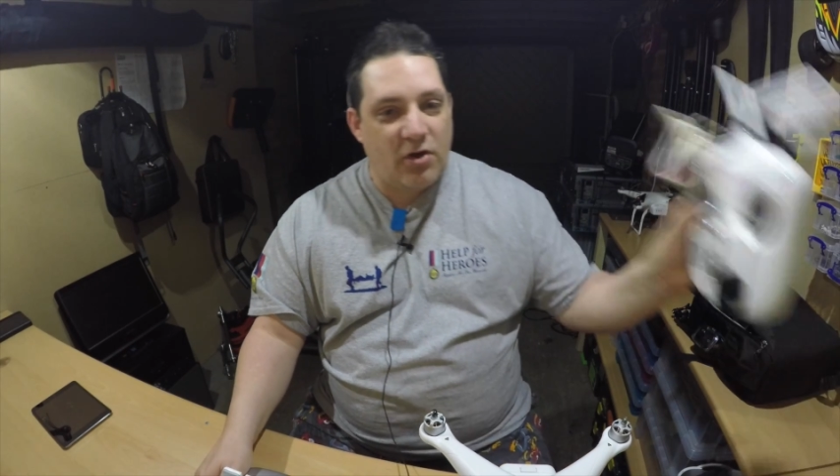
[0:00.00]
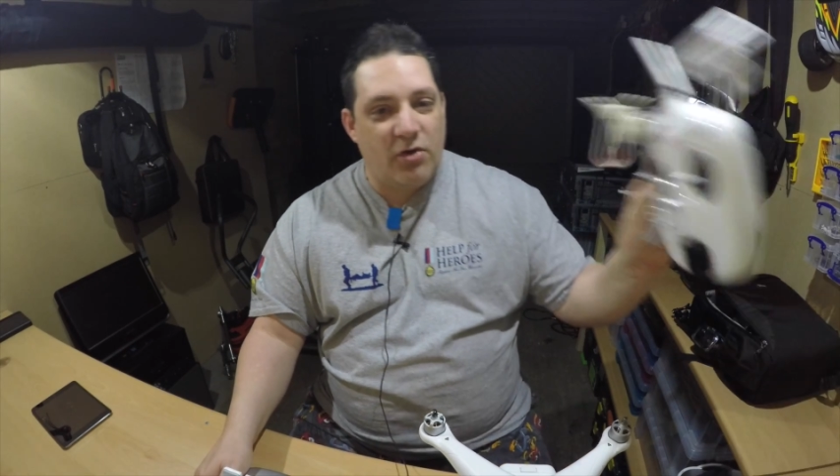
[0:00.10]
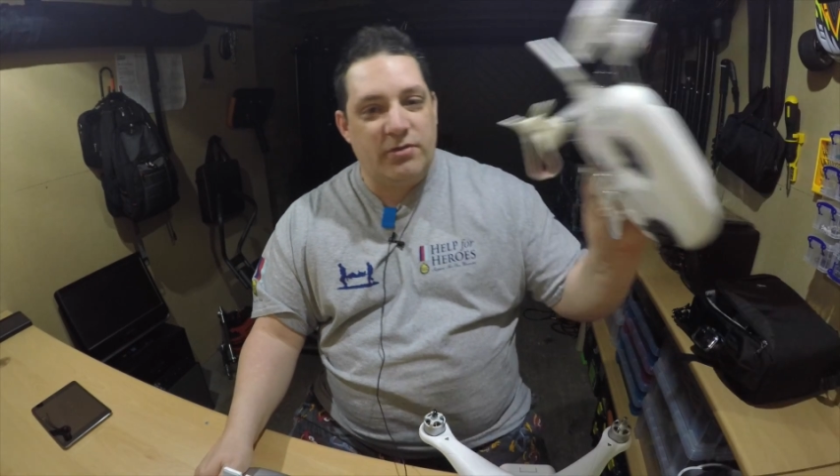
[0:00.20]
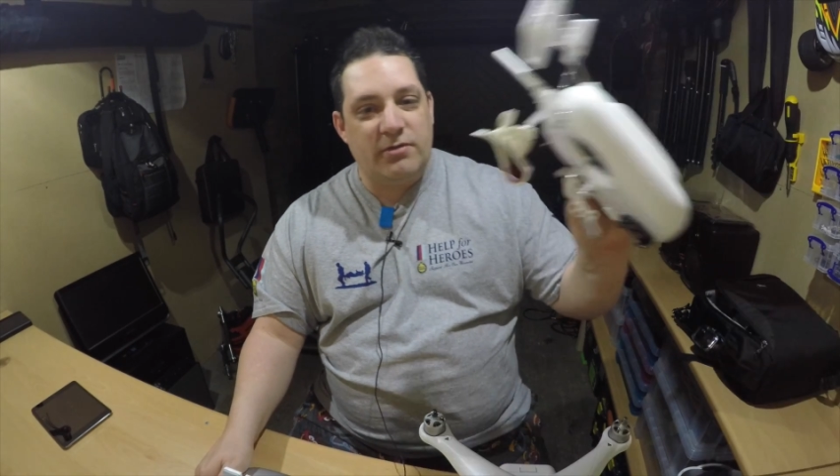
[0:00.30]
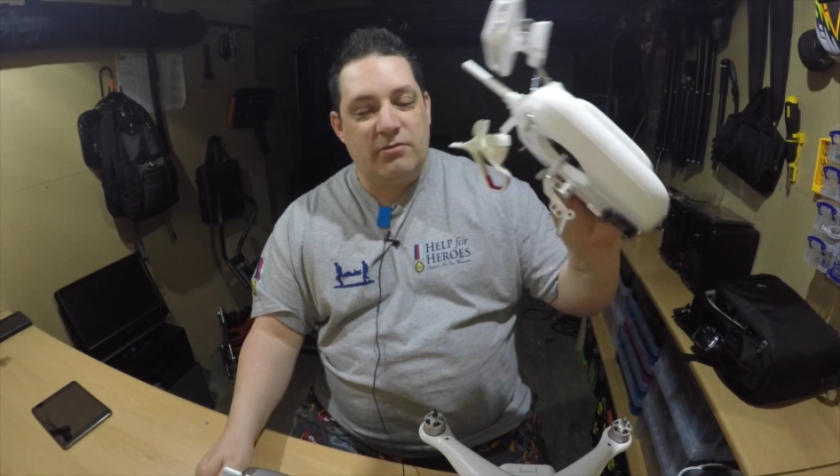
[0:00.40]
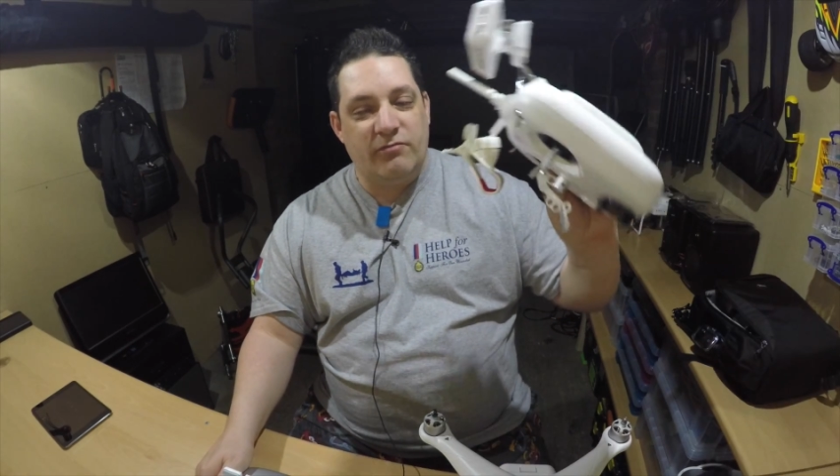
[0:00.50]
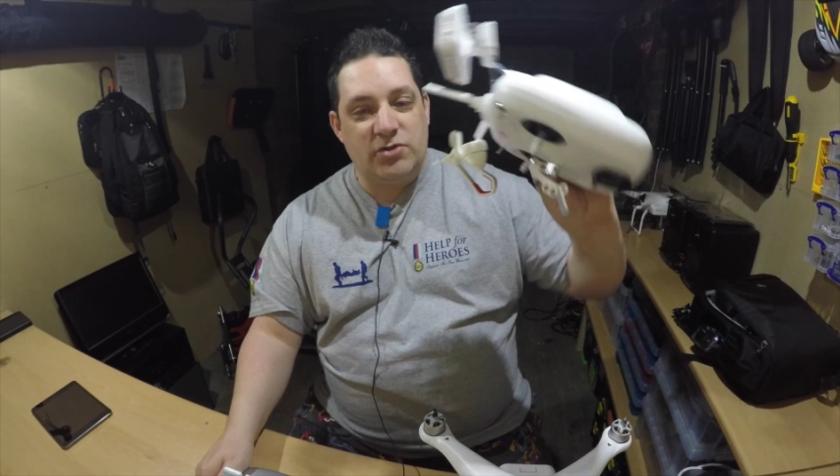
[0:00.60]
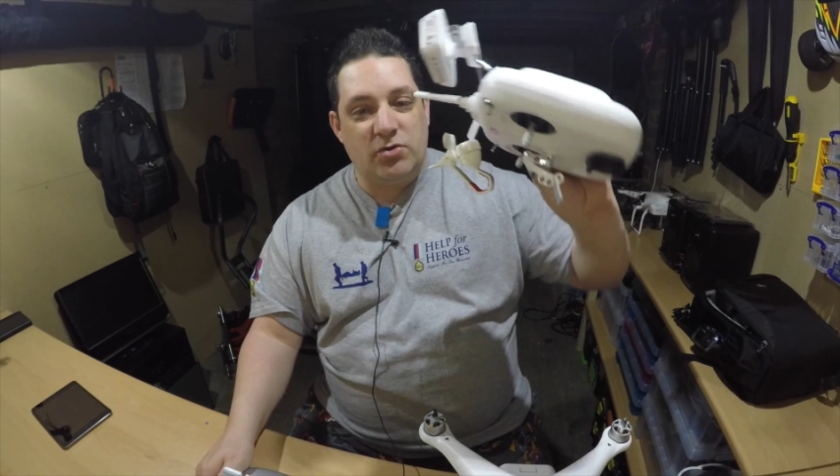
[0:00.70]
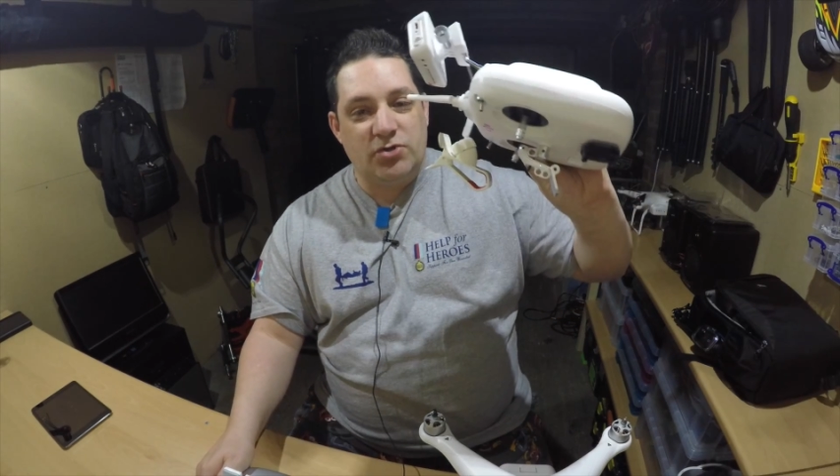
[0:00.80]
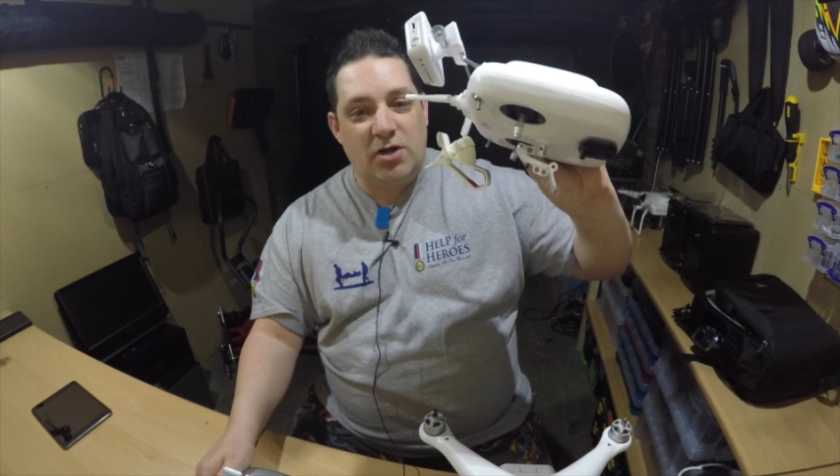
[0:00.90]
got the
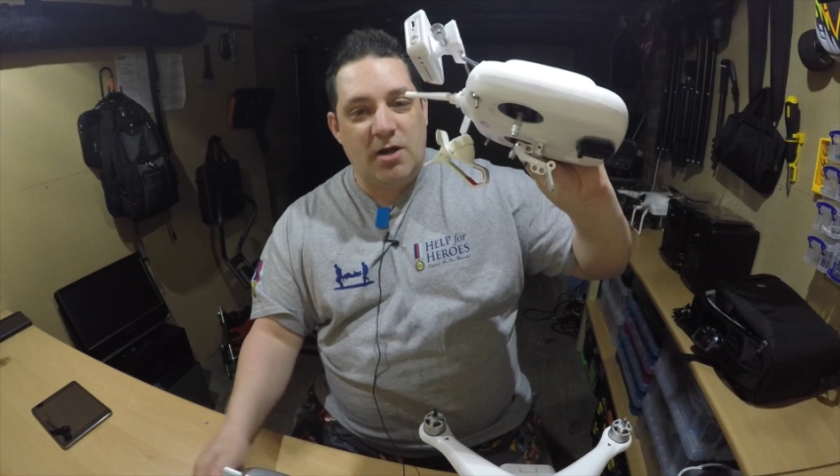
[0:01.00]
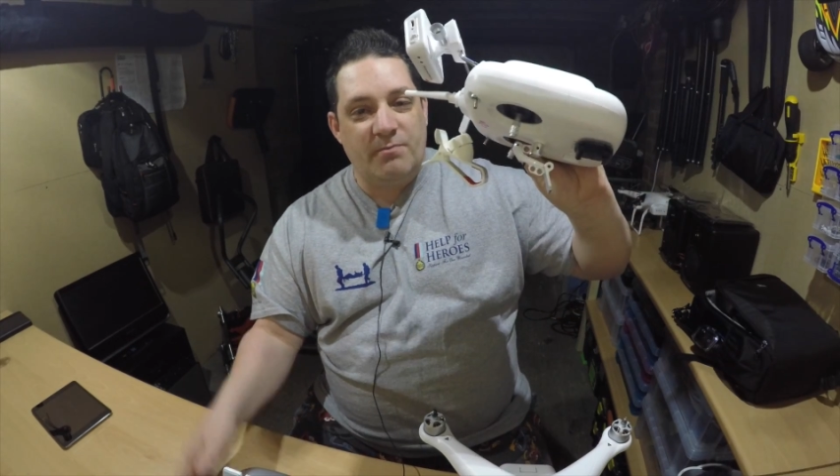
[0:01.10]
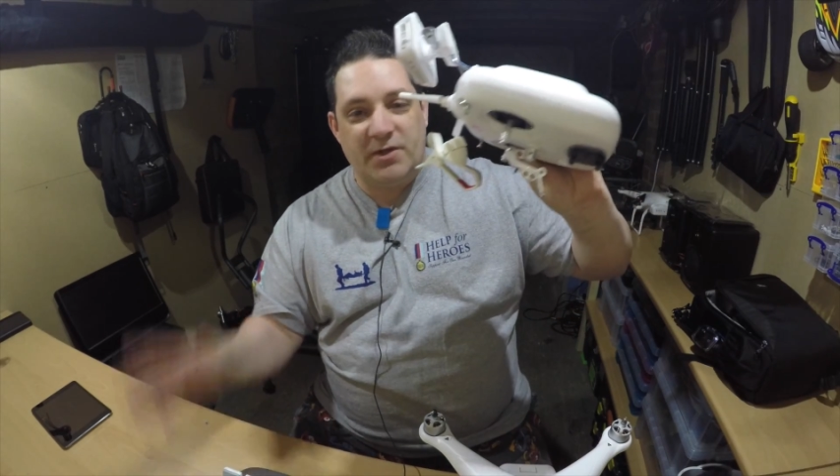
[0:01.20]
original controller,